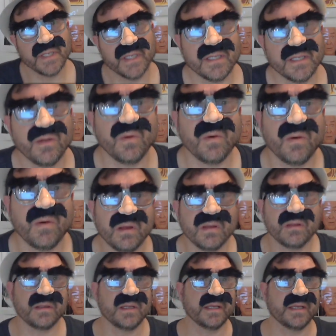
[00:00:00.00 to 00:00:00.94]
Hello
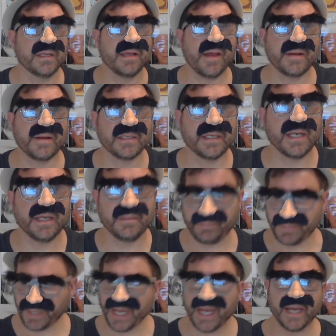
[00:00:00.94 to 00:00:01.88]
all, I'm
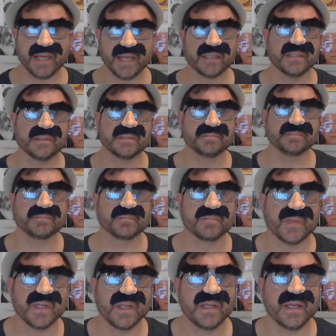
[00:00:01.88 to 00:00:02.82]
back.
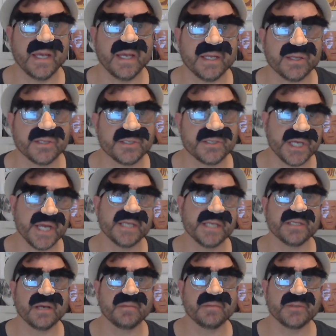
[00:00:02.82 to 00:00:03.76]

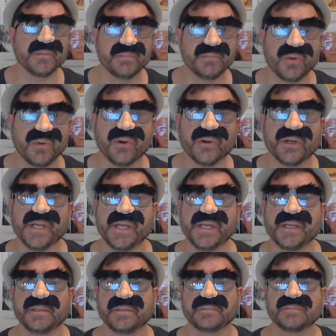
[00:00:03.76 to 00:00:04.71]
ExJW born in.